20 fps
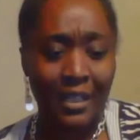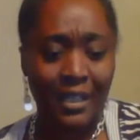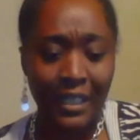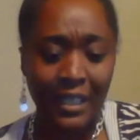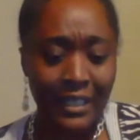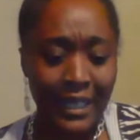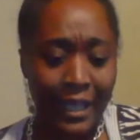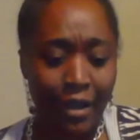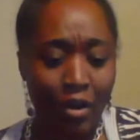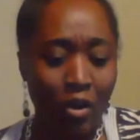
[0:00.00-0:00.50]
I
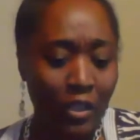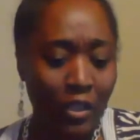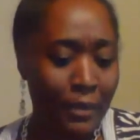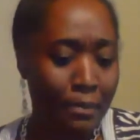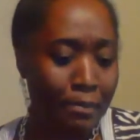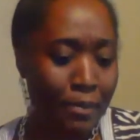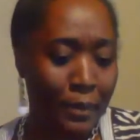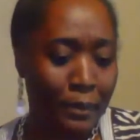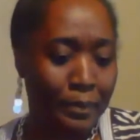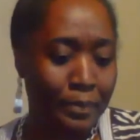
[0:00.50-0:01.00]
think they call
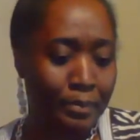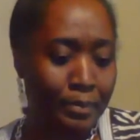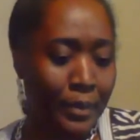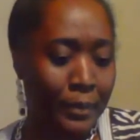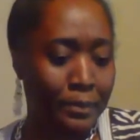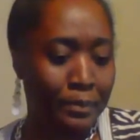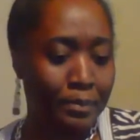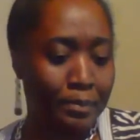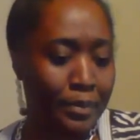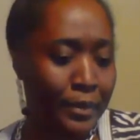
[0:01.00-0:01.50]
them
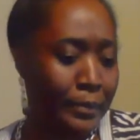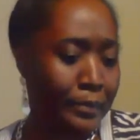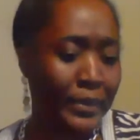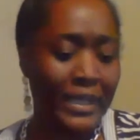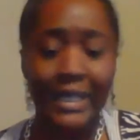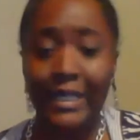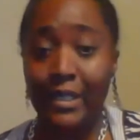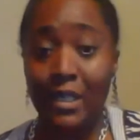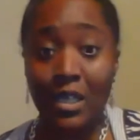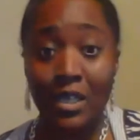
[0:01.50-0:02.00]

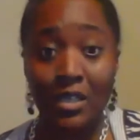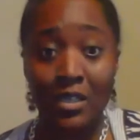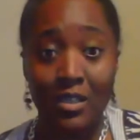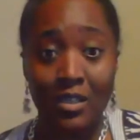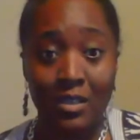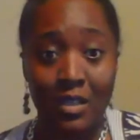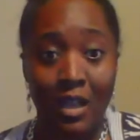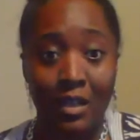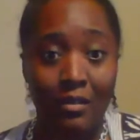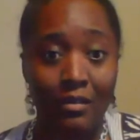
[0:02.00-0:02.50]

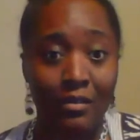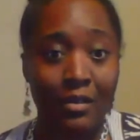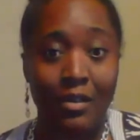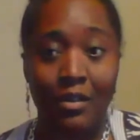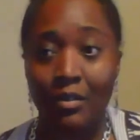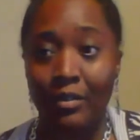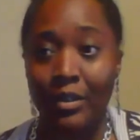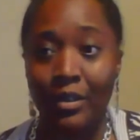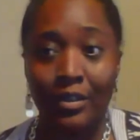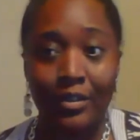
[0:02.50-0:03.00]
pepitas. I don't
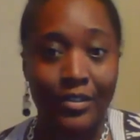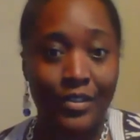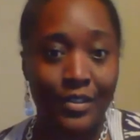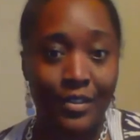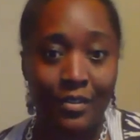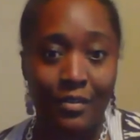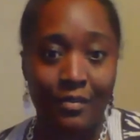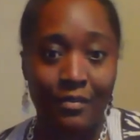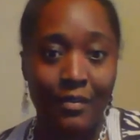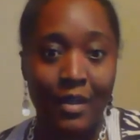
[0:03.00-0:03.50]
know. You know, it's
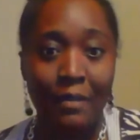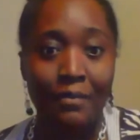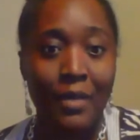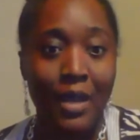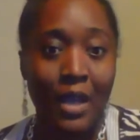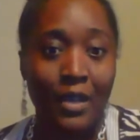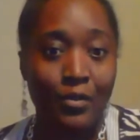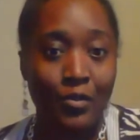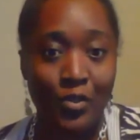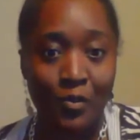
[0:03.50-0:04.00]
just I'm,
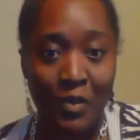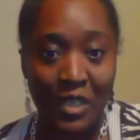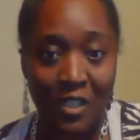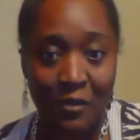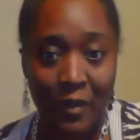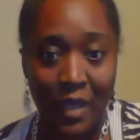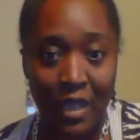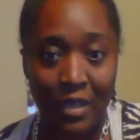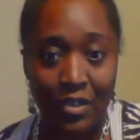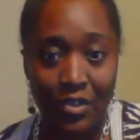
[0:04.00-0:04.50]
I do not speak
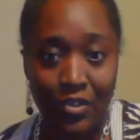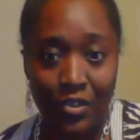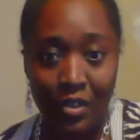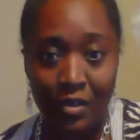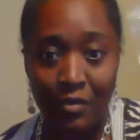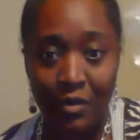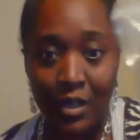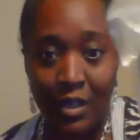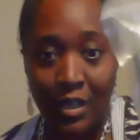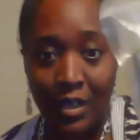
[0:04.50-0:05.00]
Spanish,
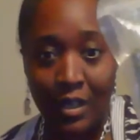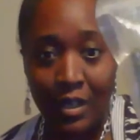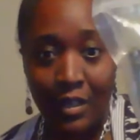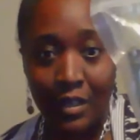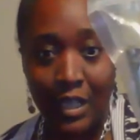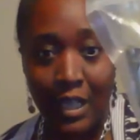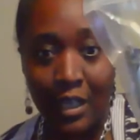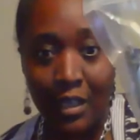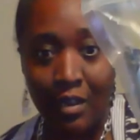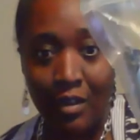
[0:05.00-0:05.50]
so
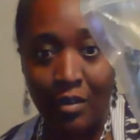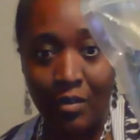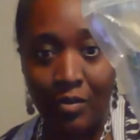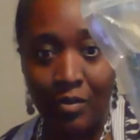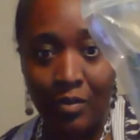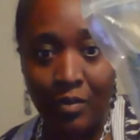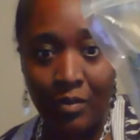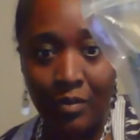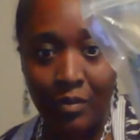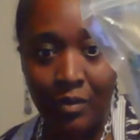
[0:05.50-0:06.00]
there you
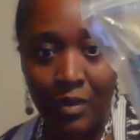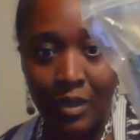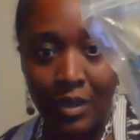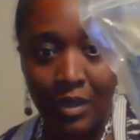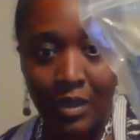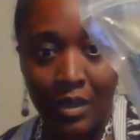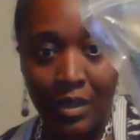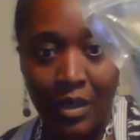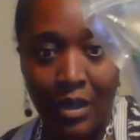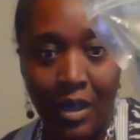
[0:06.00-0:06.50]
go.
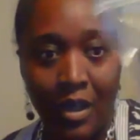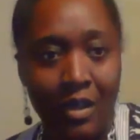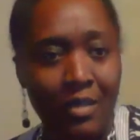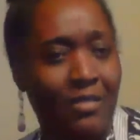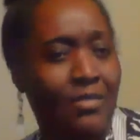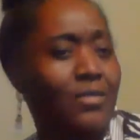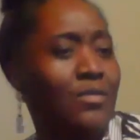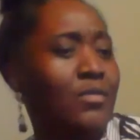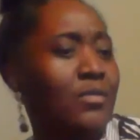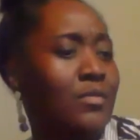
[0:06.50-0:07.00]
Uh,
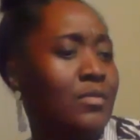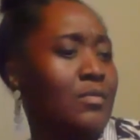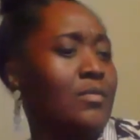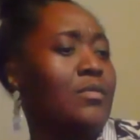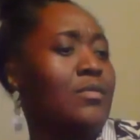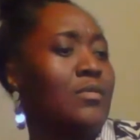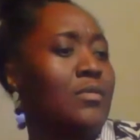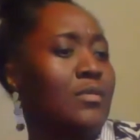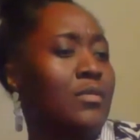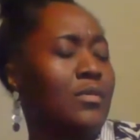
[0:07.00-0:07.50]

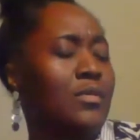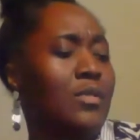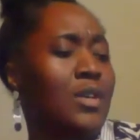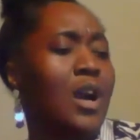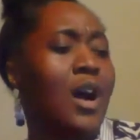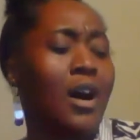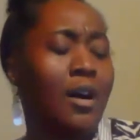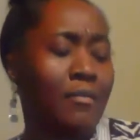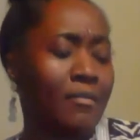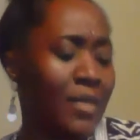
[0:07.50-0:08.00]

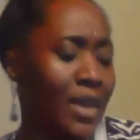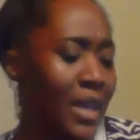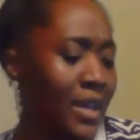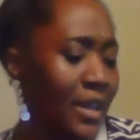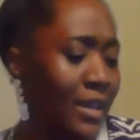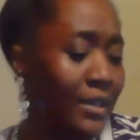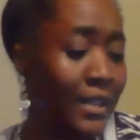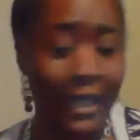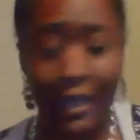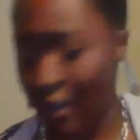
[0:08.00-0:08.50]
oh
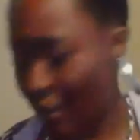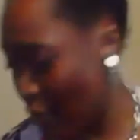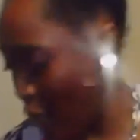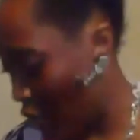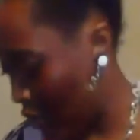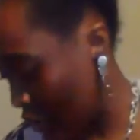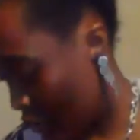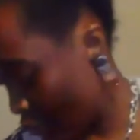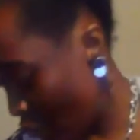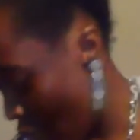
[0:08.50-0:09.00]
man, I think I
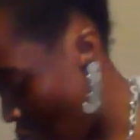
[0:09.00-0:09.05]
bought the